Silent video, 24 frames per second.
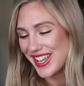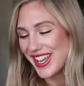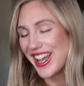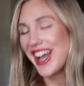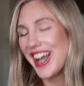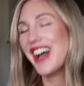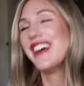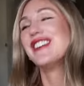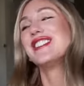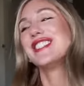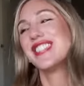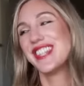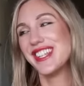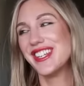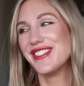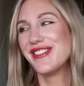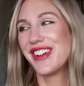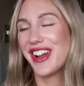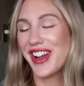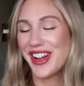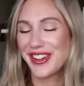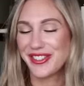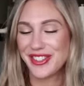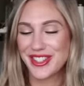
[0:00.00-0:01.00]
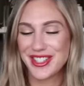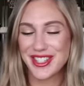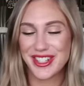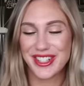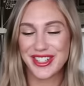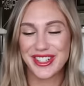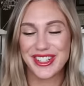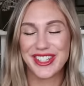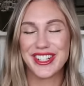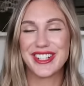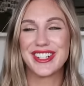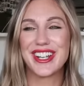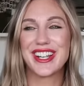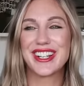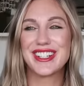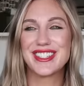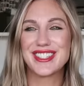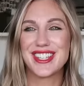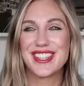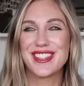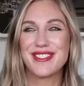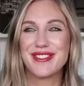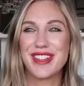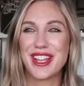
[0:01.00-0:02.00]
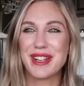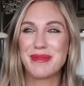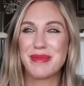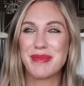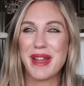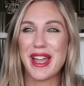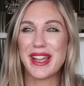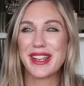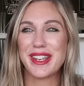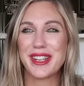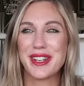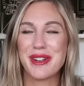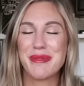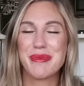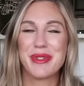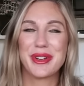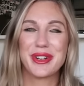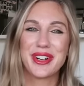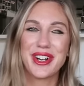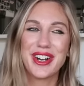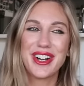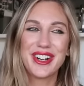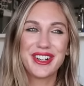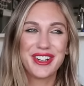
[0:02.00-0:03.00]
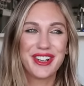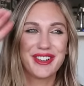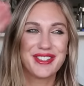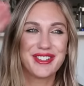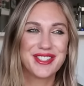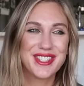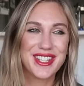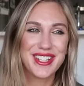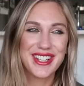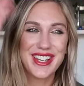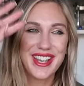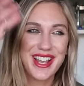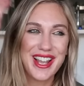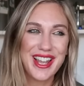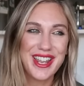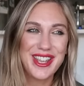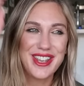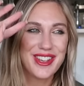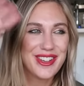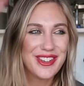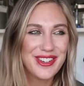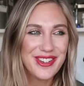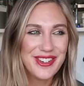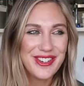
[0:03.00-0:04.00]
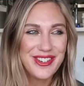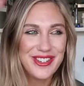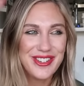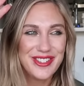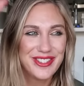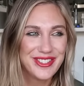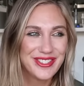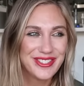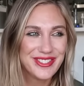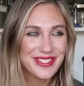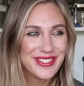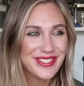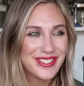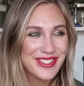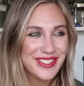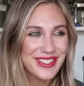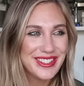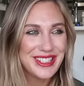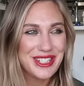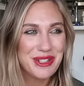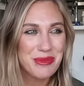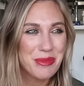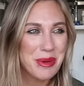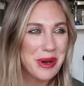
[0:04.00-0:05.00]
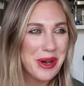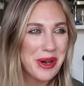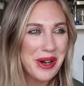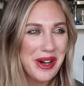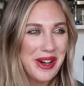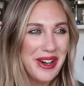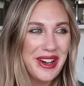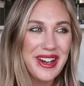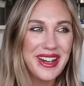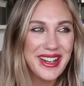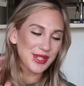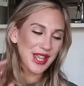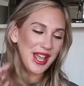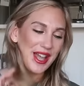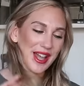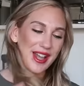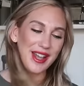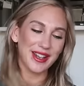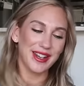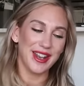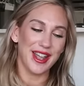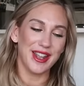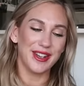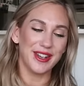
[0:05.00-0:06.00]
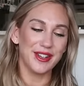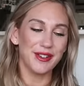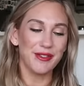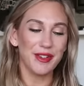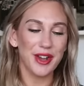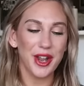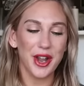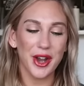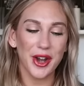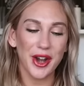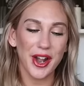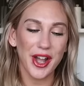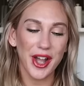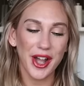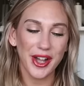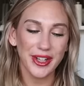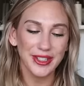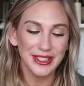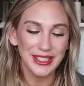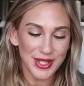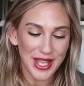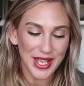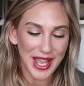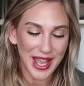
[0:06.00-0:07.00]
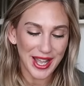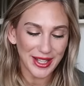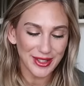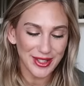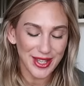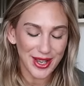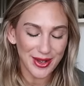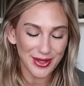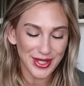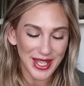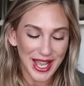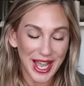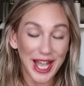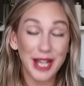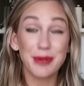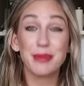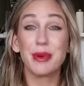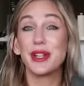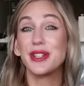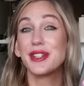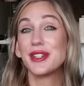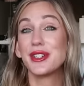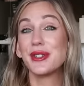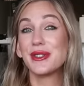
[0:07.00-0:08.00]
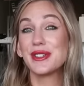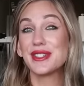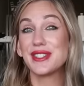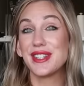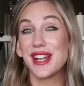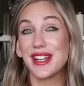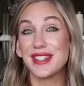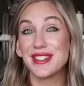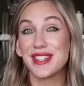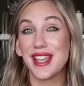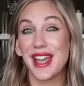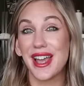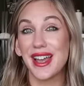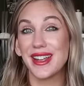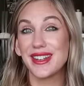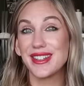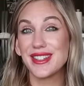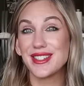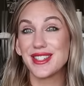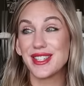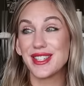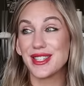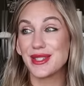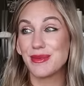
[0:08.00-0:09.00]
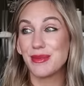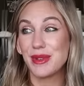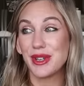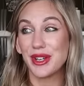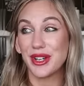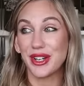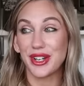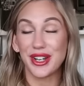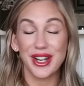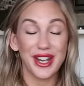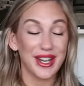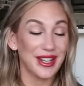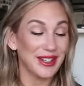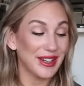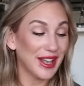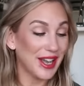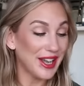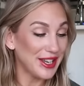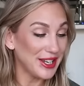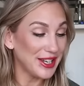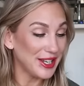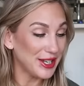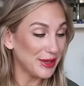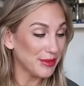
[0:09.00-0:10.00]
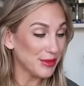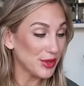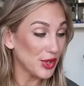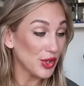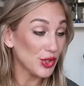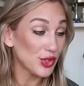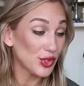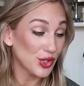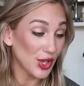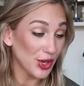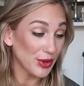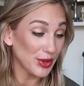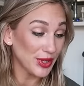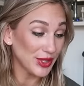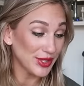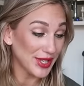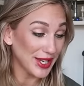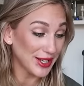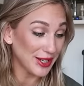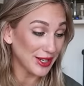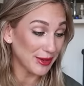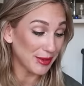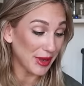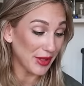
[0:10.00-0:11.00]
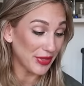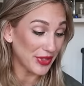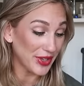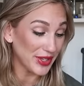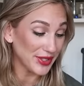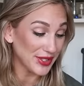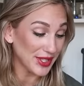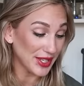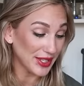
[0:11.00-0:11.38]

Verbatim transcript: I was in my office earlier and I could see them like packing up their car. I was like, hello. Goodbye. Sad, end of an era. So sad, so sad, but you know what's not sad is this mirror and I am so excited about this.